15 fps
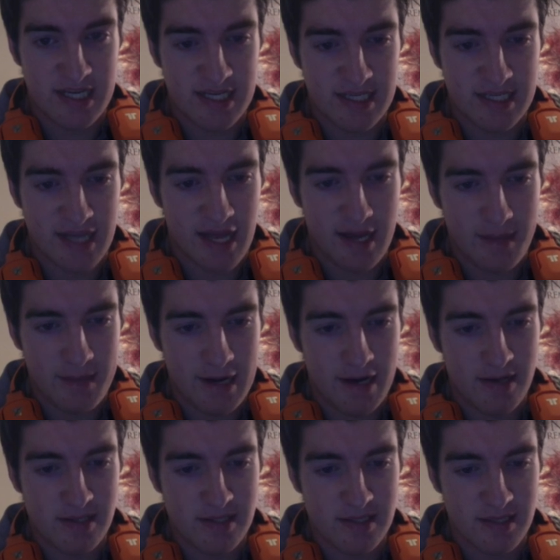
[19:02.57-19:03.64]
and teddy
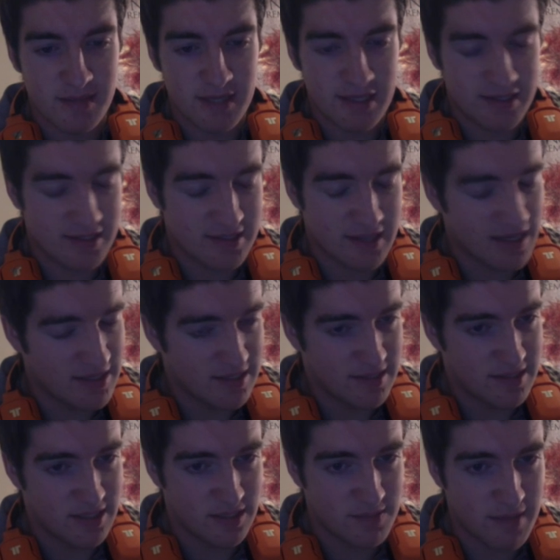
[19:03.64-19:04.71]
bears. I mean, it's
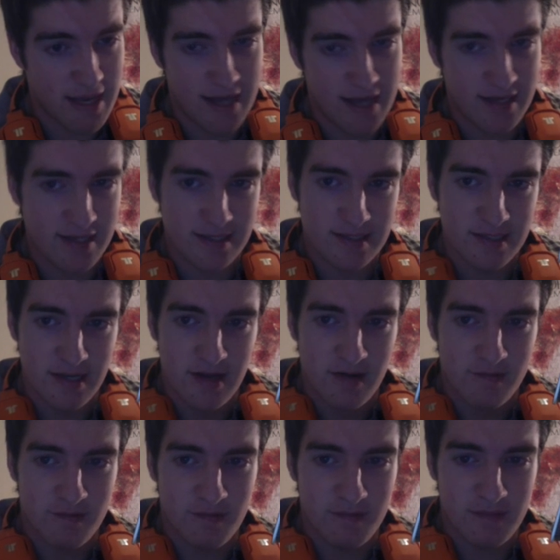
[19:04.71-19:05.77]
just madness
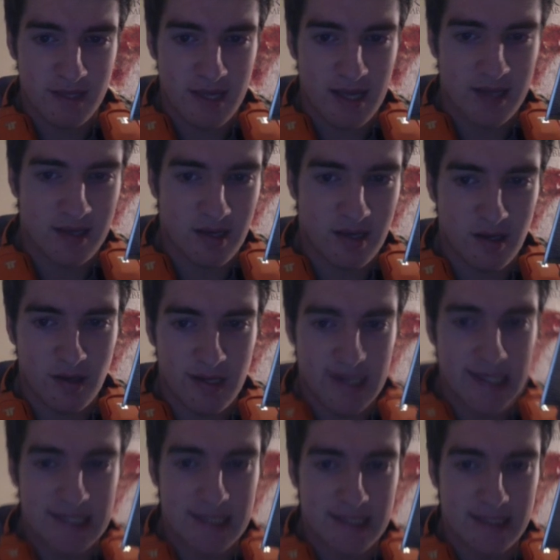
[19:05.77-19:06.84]
from the get go,
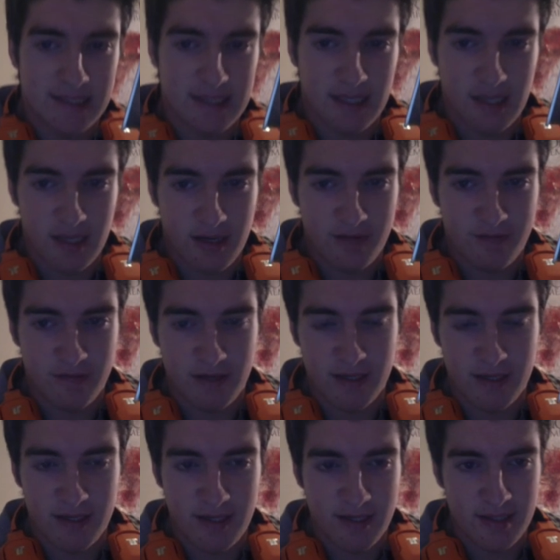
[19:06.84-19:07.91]
and it's a lot of
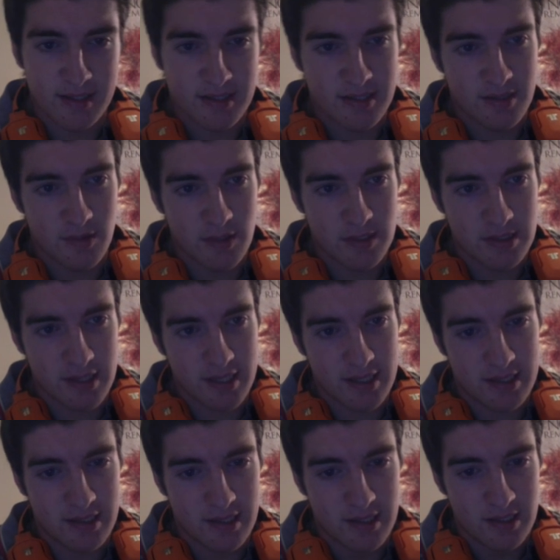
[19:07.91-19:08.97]
fun. And this, there wasn't
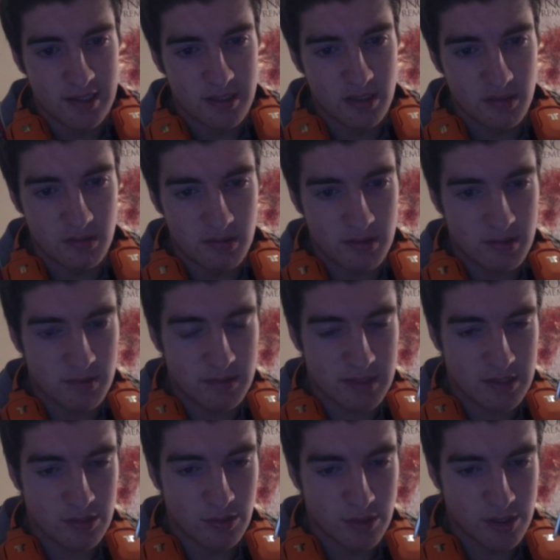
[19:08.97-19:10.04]
like too. There was a
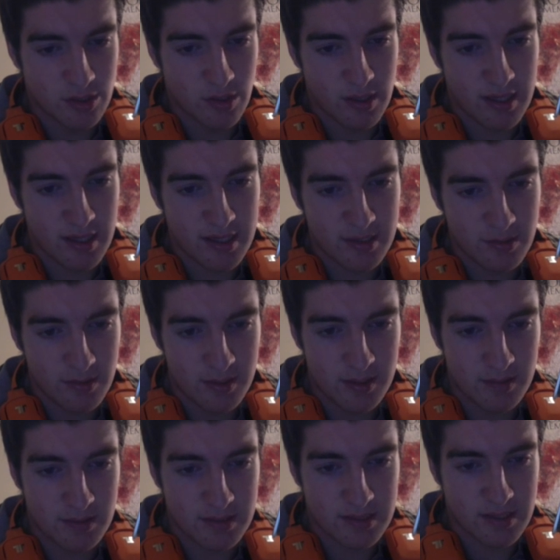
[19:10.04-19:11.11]
cool storyline to it.
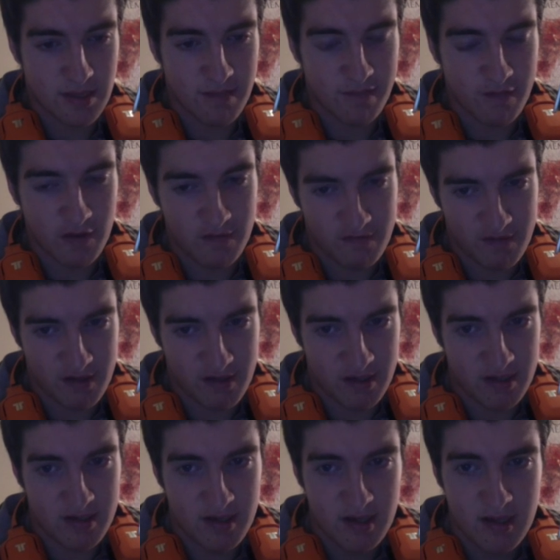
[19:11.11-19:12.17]
It was kind of fun
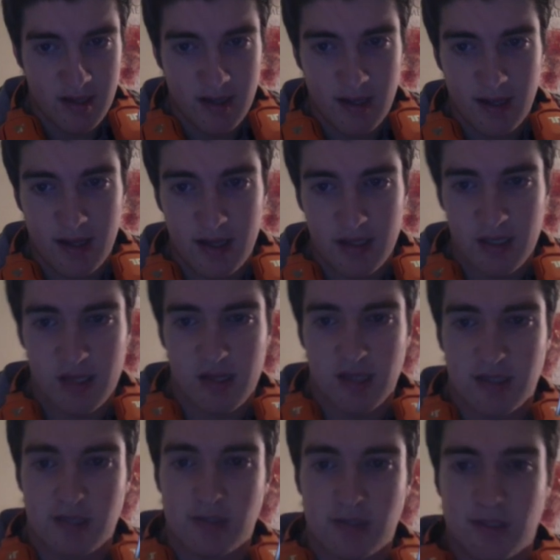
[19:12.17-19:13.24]
filled, uh,
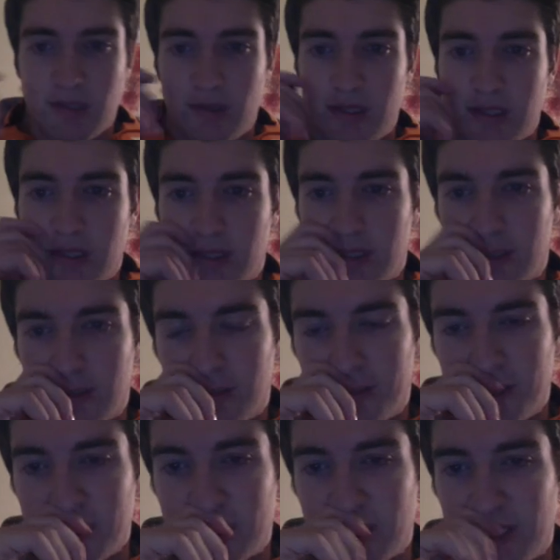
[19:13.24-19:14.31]
nothing too serious, nothing too
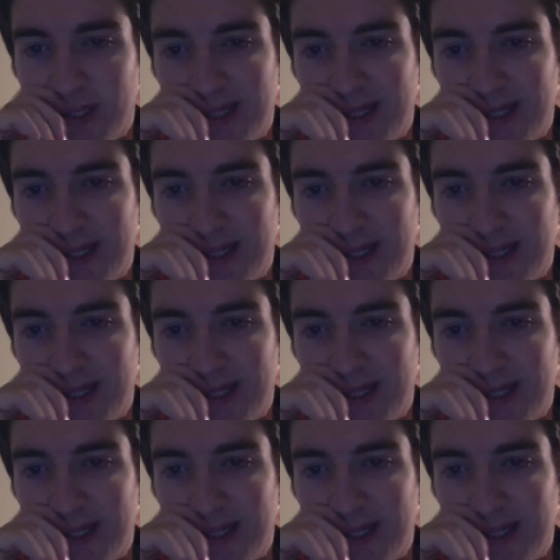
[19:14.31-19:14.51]
emotional.